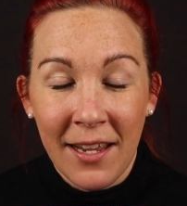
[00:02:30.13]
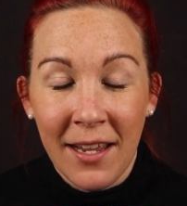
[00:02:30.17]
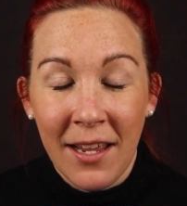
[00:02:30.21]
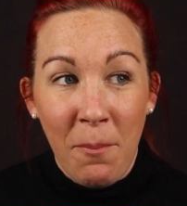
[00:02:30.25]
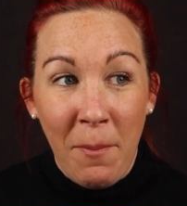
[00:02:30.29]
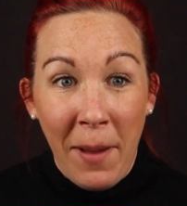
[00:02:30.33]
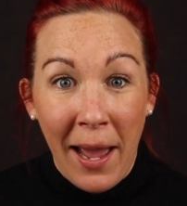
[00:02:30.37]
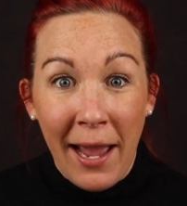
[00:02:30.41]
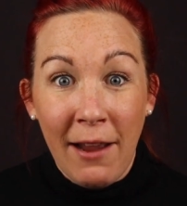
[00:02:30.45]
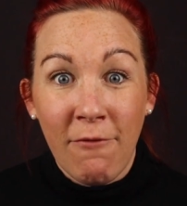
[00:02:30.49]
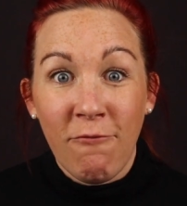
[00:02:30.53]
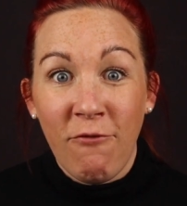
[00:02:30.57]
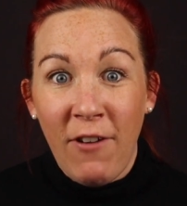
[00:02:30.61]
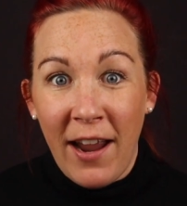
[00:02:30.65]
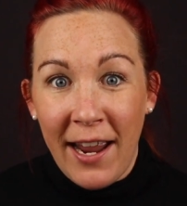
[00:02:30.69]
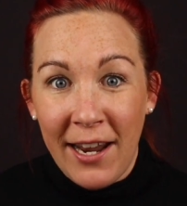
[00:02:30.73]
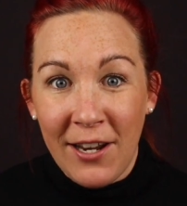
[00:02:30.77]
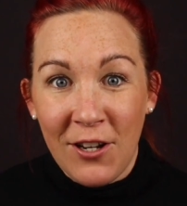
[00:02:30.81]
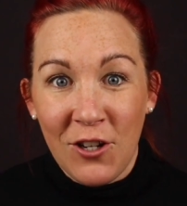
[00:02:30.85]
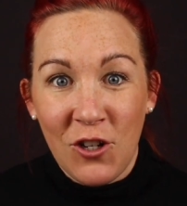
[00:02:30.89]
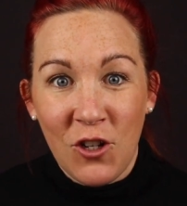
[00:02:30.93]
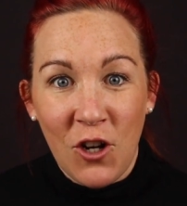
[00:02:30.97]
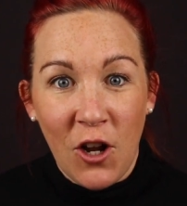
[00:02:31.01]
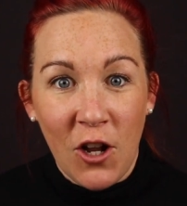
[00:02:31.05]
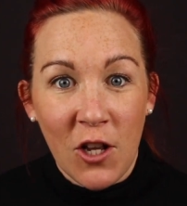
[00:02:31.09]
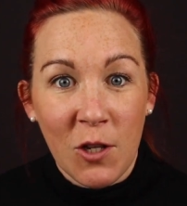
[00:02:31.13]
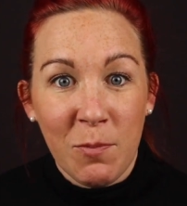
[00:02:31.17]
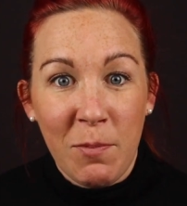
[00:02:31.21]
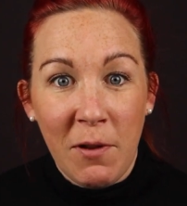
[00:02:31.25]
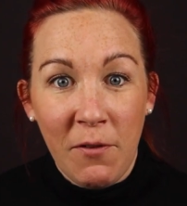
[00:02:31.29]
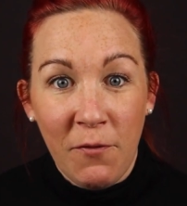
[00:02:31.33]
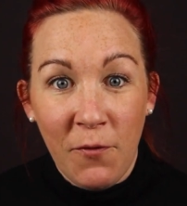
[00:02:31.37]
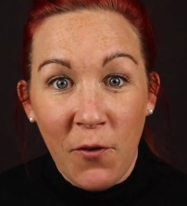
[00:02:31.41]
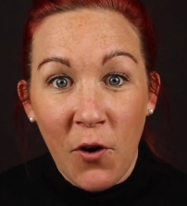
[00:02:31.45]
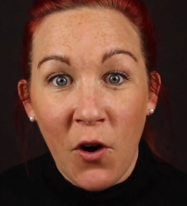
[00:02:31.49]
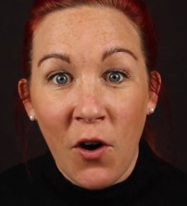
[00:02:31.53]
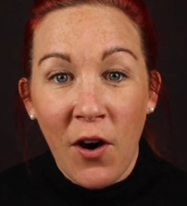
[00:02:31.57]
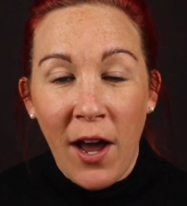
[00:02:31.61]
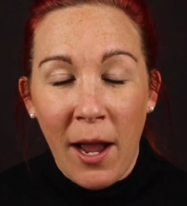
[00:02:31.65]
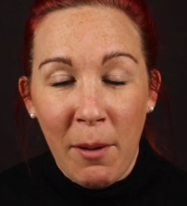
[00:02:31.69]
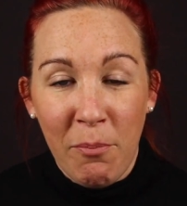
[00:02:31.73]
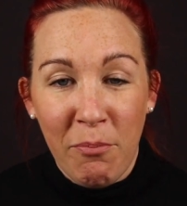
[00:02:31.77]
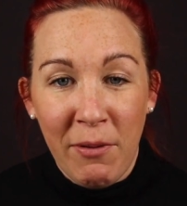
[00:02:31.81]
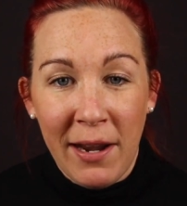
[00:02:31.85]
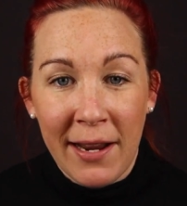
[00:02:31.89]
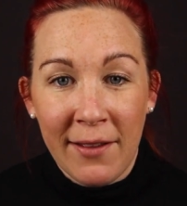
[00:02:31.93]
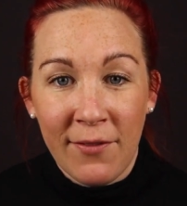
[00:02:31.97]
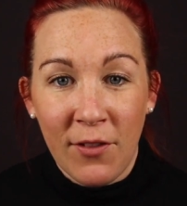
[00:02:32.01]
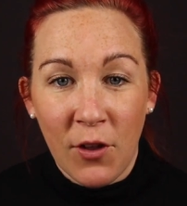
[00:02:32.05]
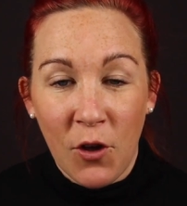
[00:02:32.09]
my rain shots before I
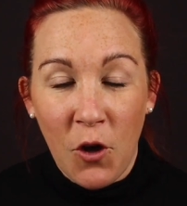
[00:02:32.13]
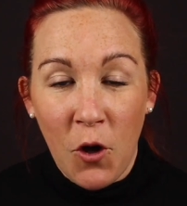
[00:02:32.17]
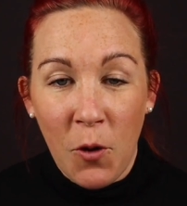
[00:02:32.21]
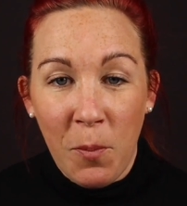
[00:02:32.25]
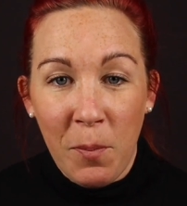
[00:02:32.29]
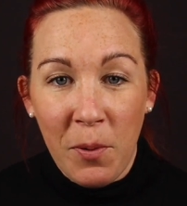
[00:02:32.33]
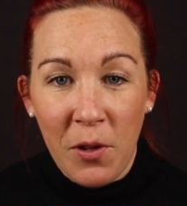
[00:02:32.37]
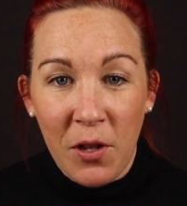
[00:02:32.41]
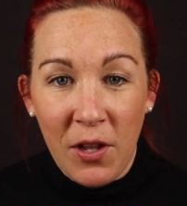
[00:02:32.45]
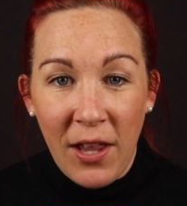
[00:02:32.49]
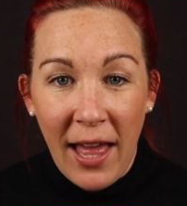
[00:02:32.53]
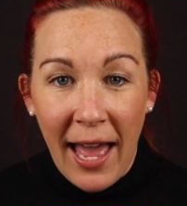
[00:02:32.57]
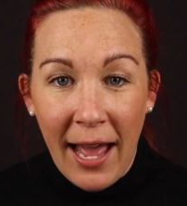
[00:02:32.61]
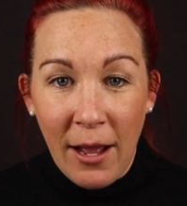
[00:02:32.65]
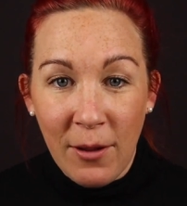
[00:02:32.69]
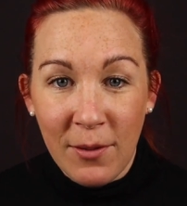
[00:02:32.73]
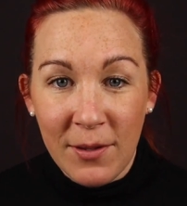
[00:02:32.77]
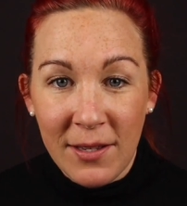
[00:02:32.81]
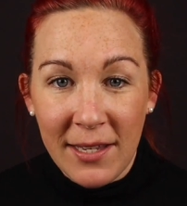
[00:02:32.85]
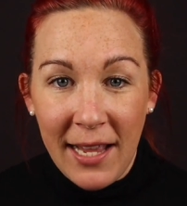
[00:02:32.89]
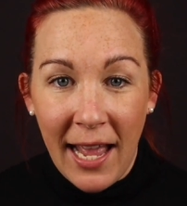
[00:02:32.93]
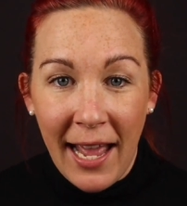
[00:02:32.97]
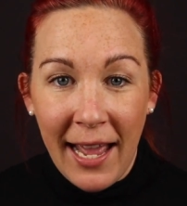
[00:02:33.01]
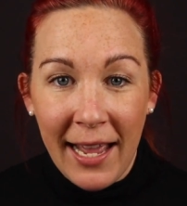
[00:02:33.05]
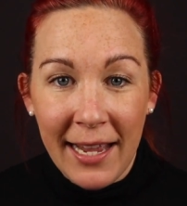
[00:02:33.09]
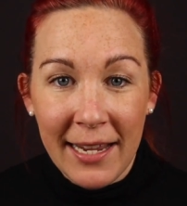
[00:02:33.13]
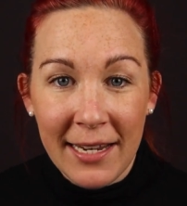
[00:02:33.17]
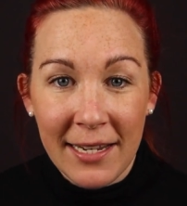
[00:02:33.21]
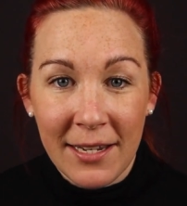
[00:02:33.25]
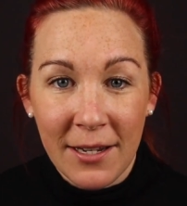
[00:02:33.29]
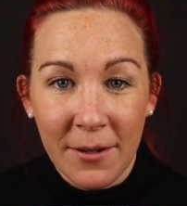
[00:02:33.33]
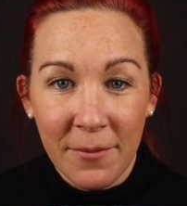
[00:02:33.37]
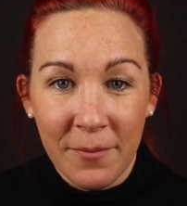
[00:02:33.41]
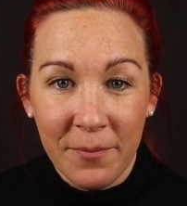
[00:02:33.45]
bring the couple outside.